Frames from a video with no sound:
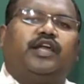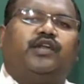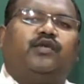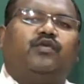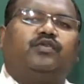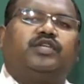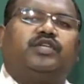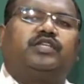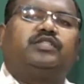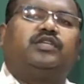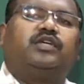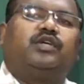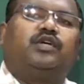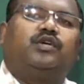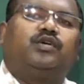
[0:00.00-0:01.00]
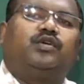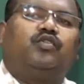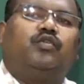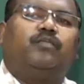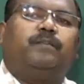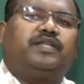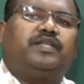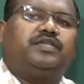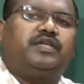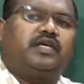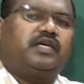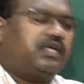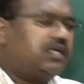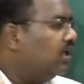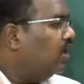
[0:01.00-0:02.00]
It uses two
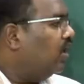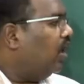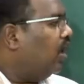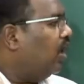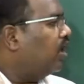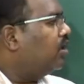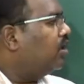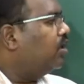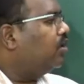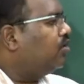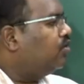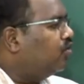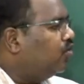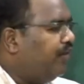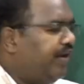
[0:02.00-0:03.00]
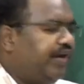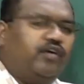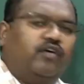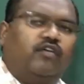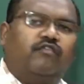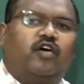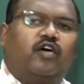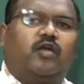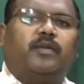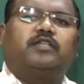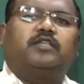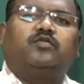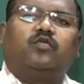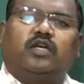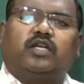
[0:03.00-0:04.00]
picture or two video
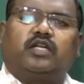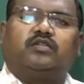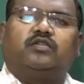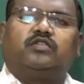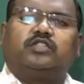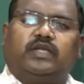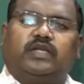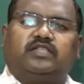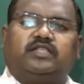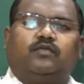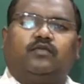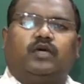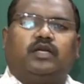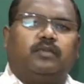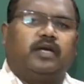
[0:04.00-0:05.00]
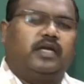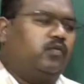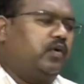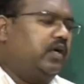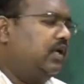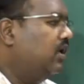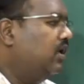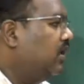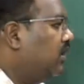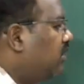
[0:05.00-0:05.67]
formats. What are those? We will see one by one.